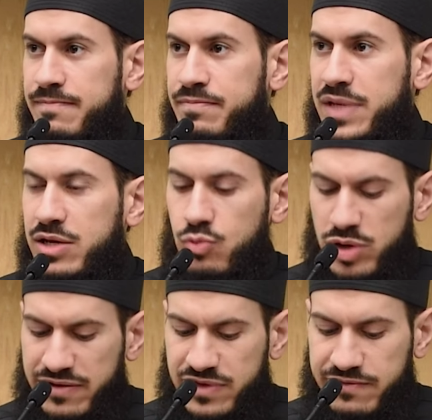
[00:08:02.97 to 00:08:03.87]
In one
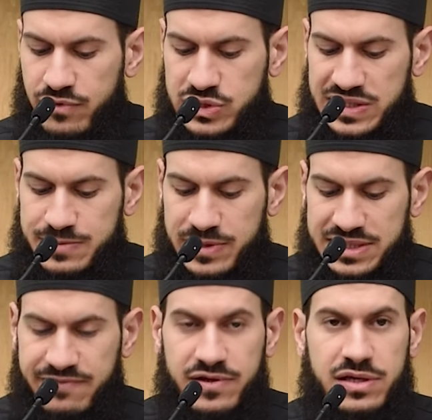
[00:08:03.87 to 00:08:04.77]
of the verses
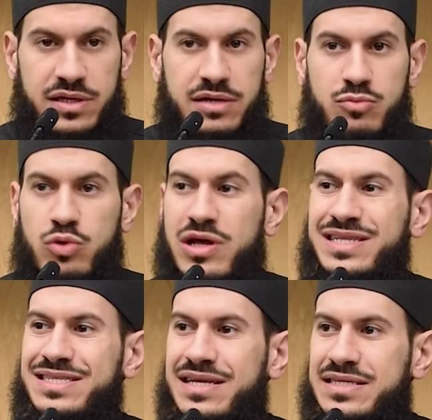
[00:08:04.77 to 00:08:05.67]
specifically,
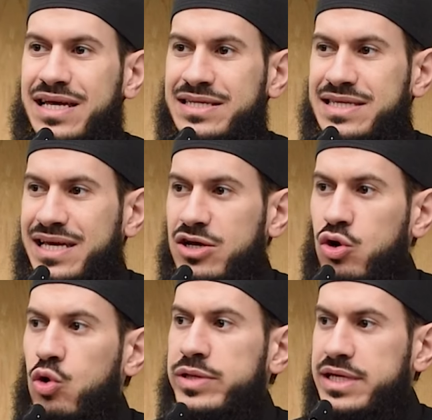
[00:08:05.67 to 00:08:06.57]
Muqaddas, as a
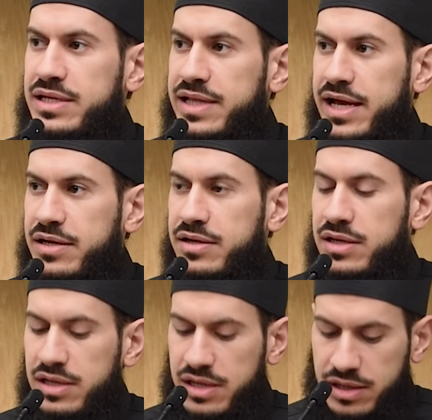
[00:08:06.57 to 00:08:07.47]
holy land.
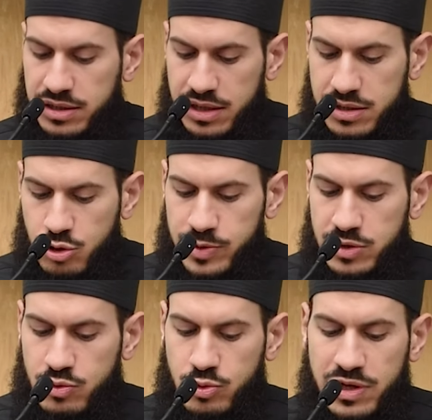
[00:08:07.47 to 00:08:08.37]
Ya qawmi
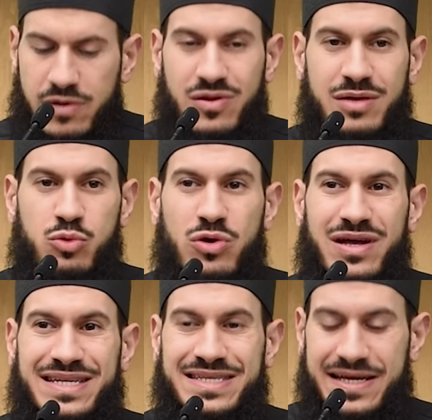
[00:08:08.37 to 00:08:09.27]
dkhulu al-arda
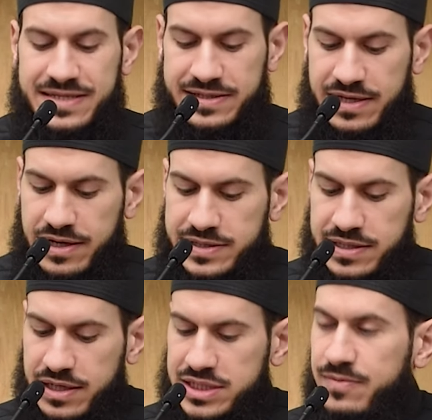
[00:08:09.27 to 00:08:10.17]
al-muqaddasata allati
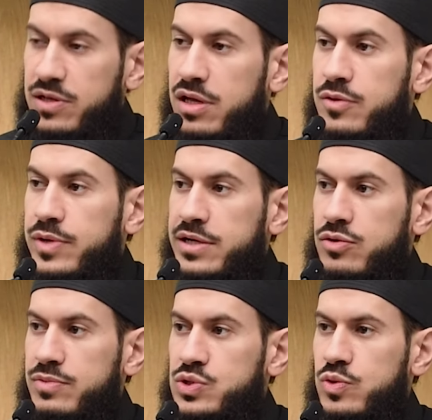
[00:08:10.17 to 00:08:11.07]
kataba Allahu lakum, in
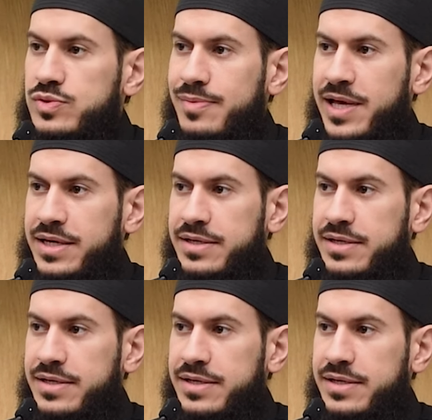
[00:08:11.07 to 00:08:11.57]
Surah Al-Ma'idah.